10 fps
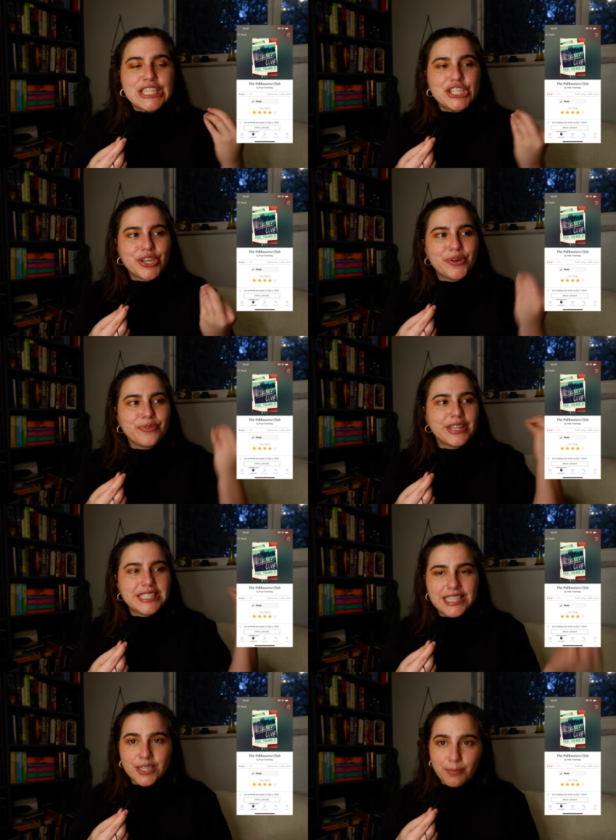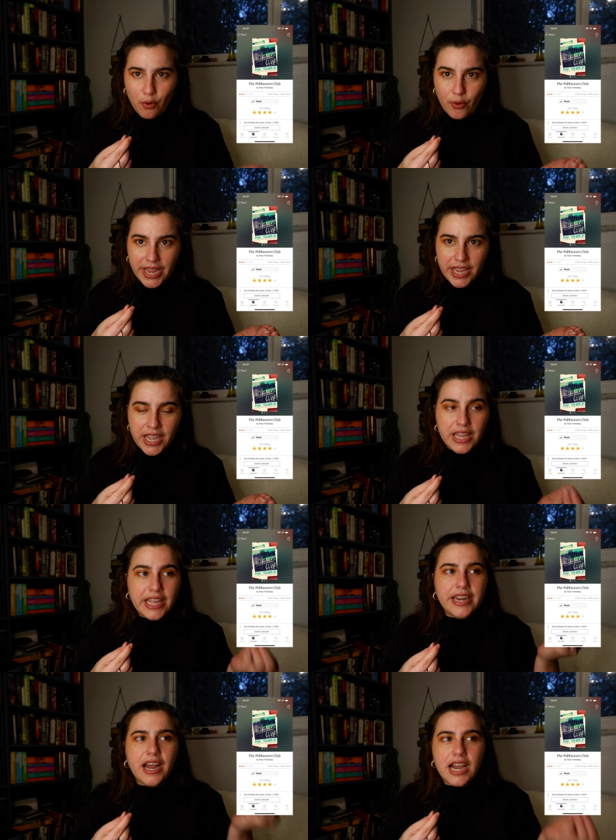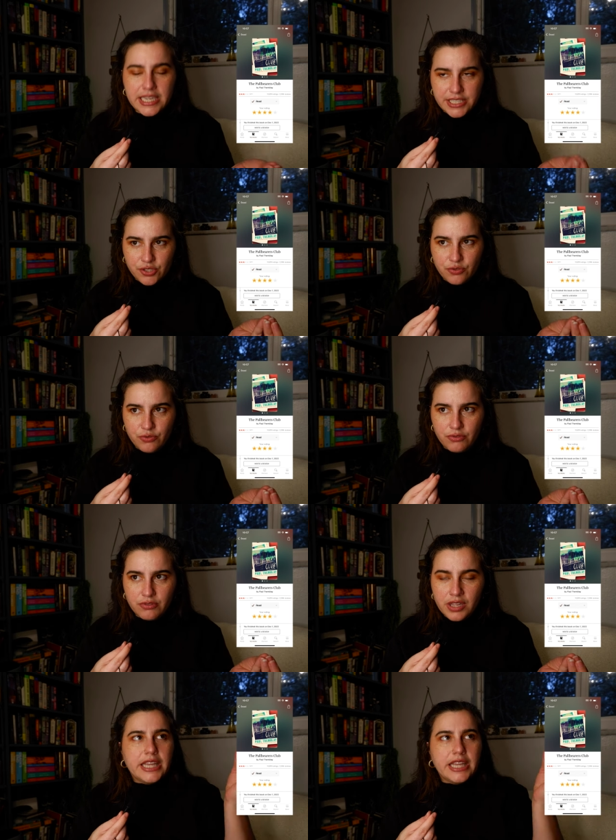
So this is a boy in high school.